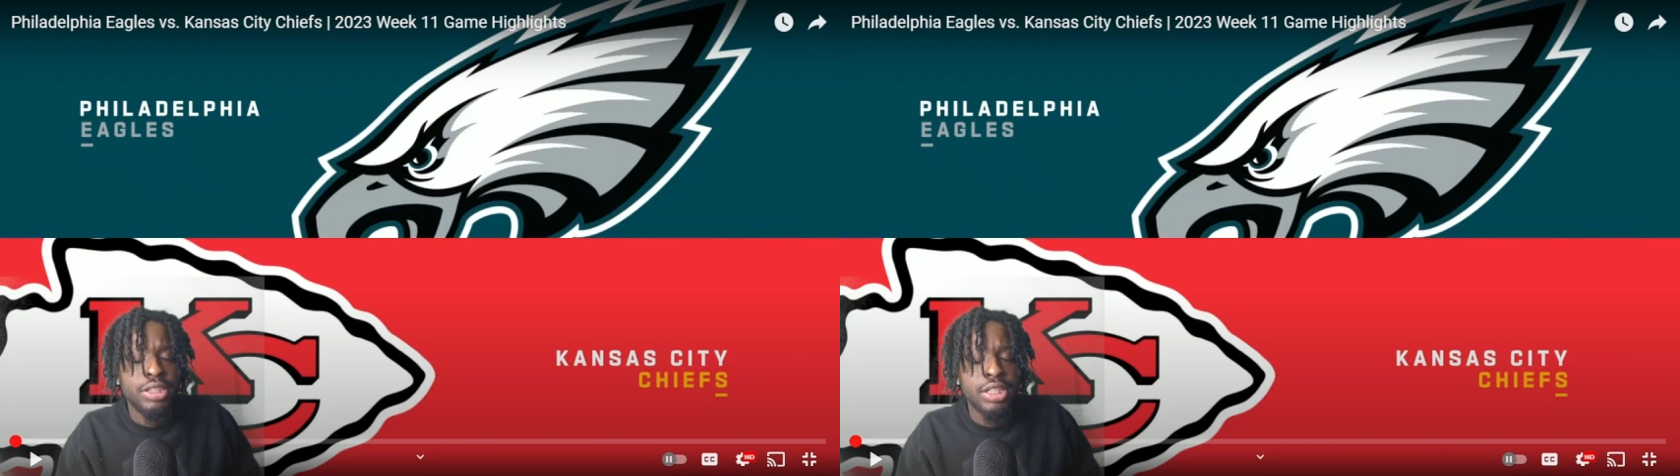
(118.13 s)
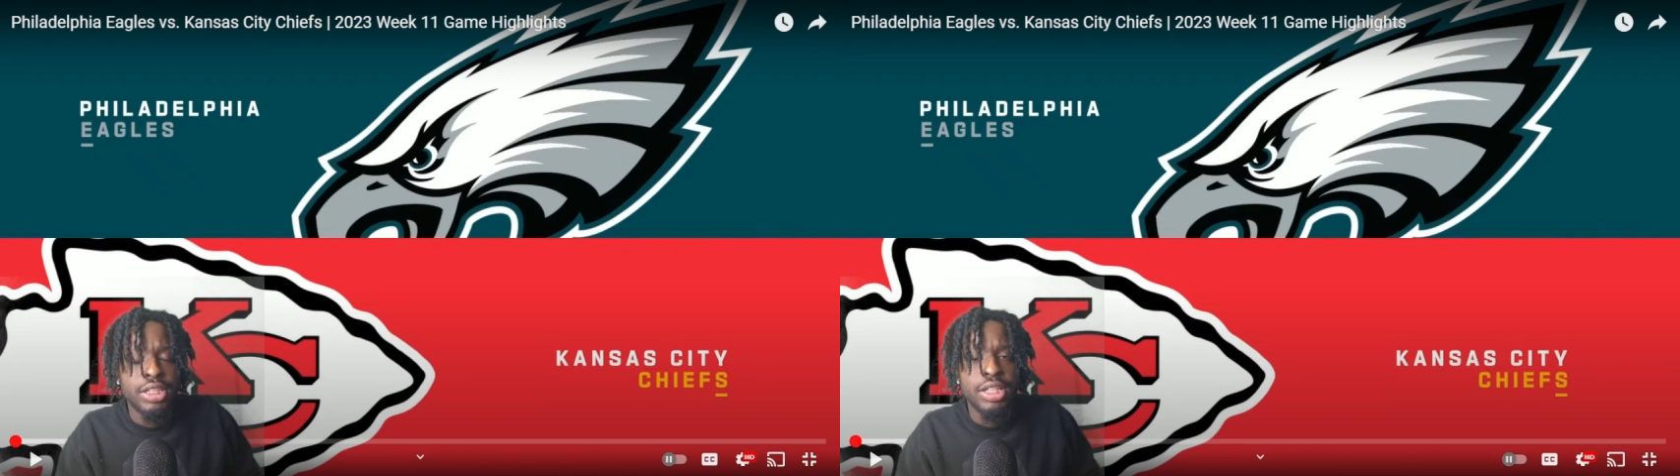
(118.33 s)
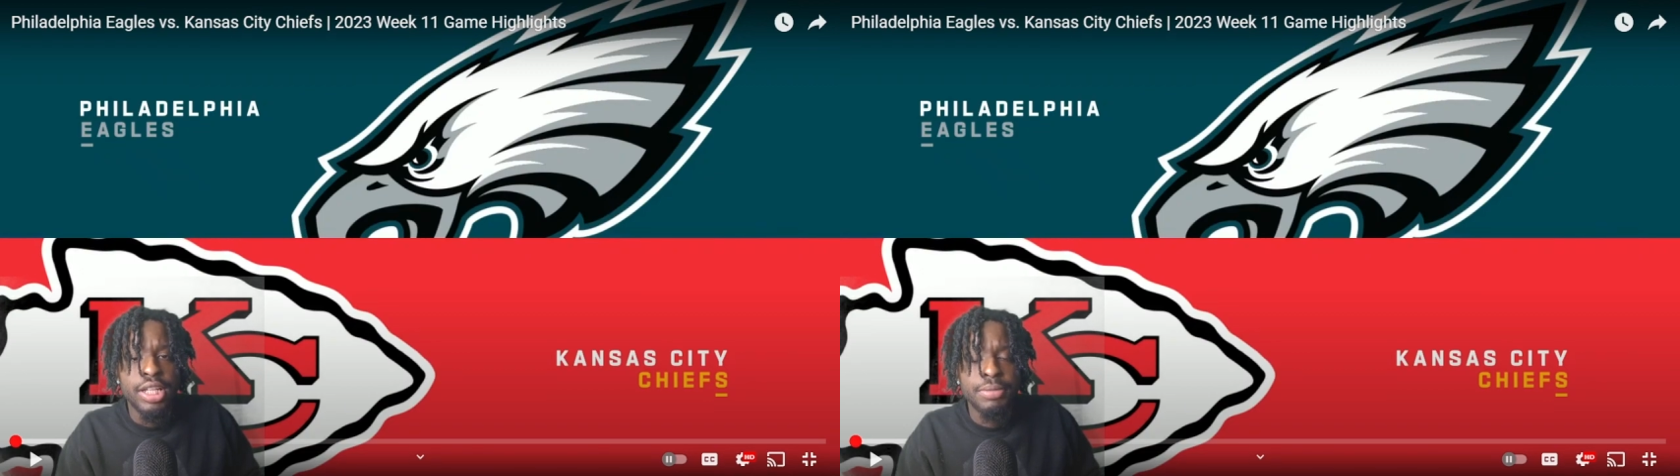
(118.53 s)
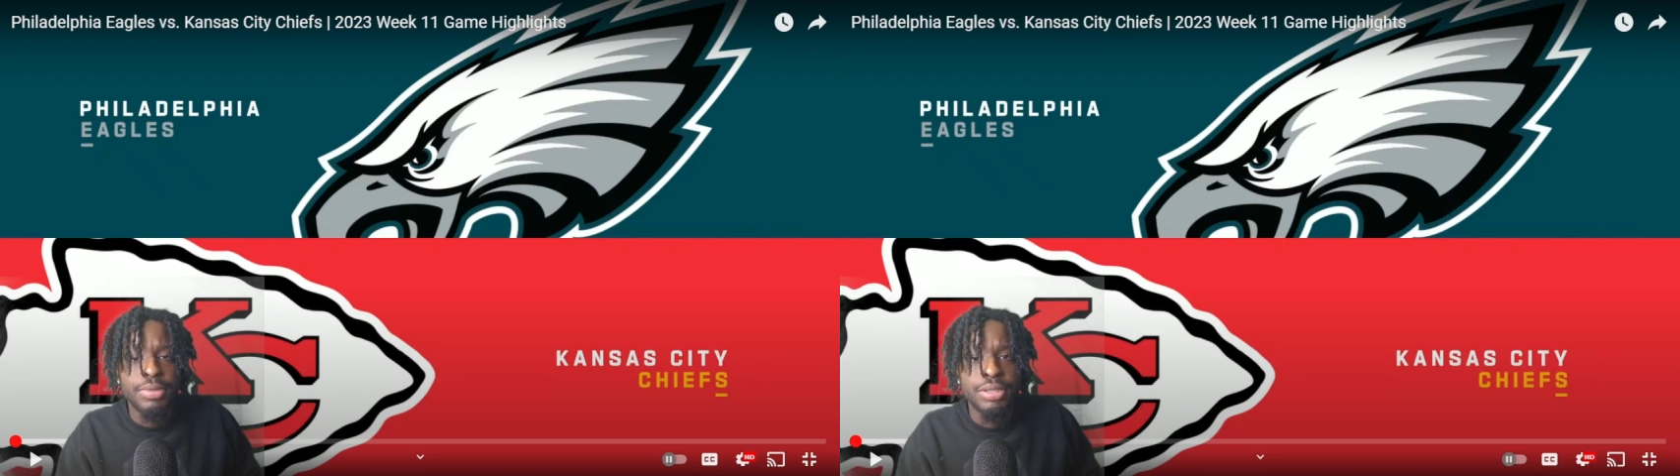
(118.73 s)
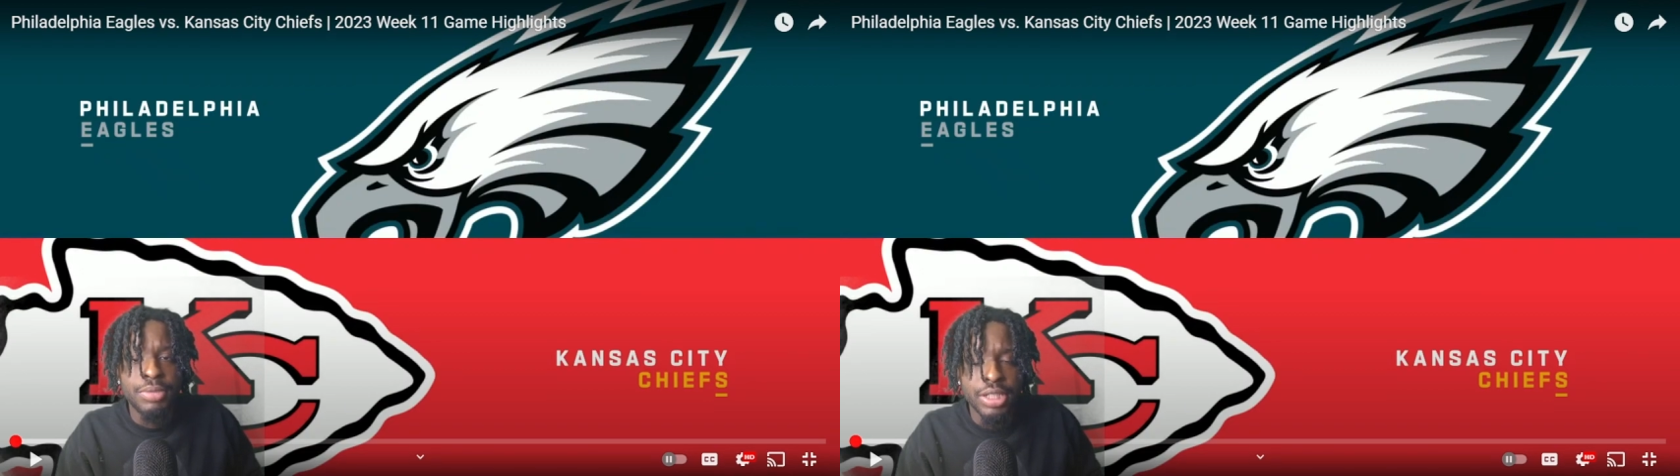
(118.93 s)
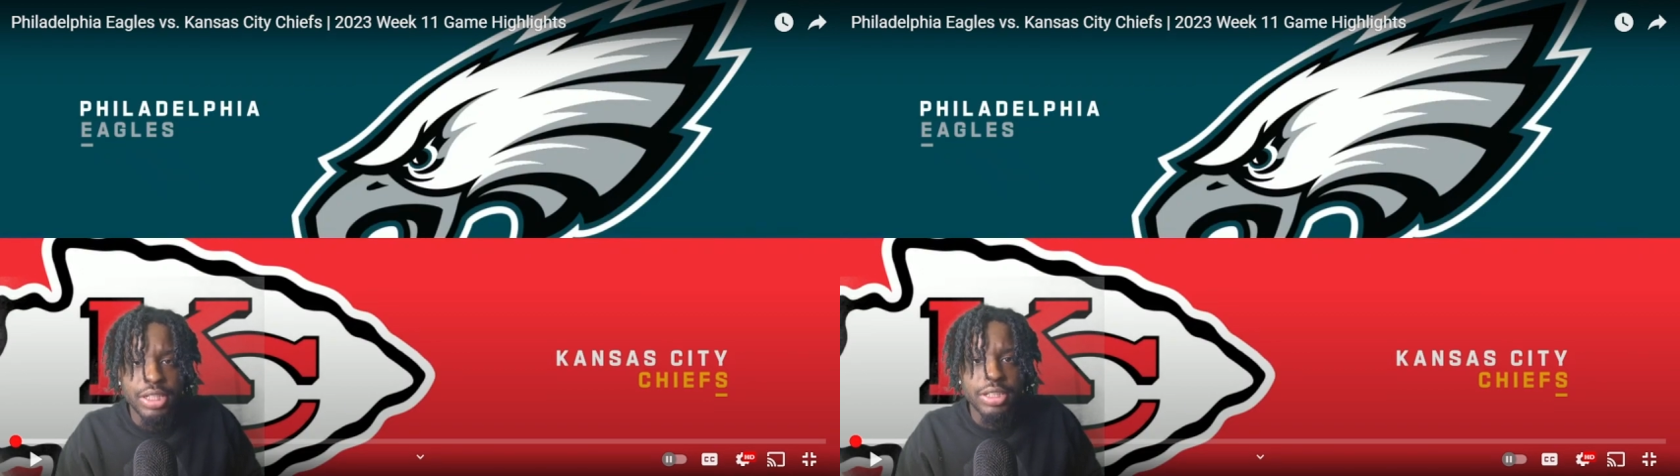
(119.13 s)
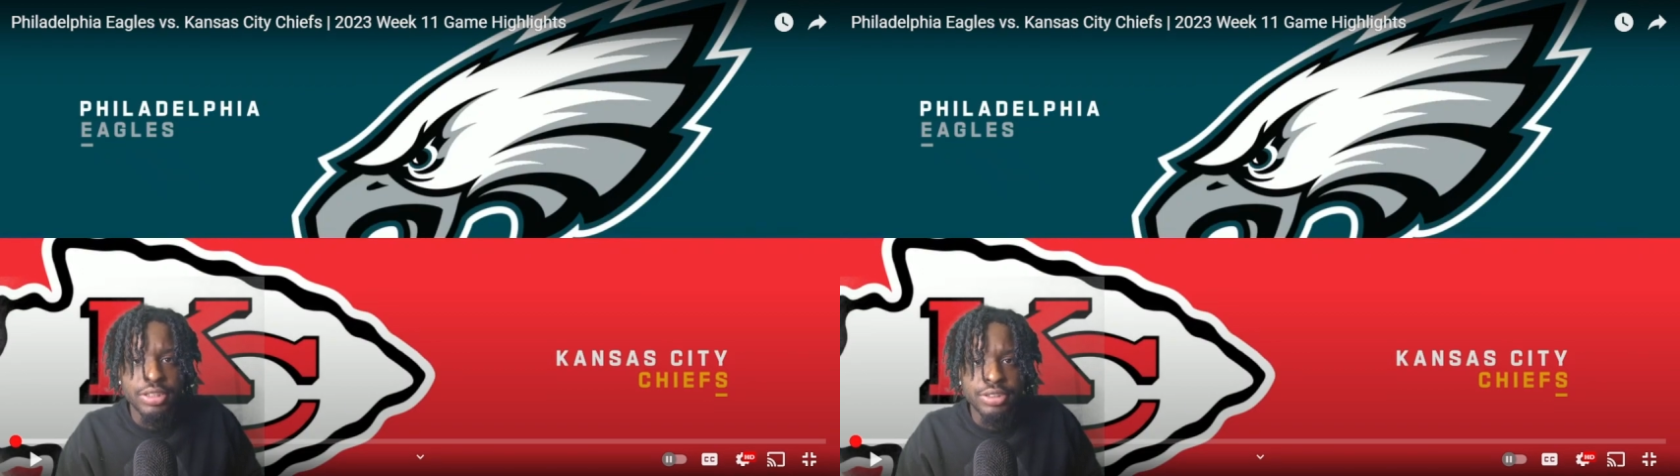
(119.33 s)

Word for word: Hit the like button, my nigga.